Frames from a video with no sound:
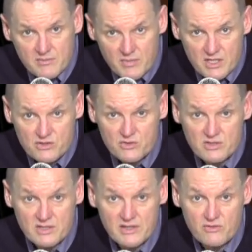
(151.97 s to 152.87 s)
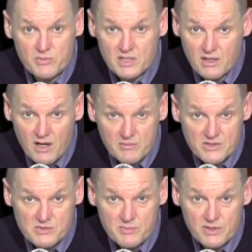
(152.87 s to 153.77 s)
make sure to leave them in the
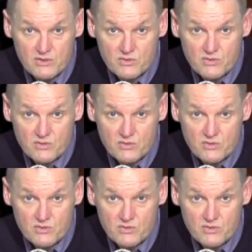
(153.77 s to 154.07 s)
comments below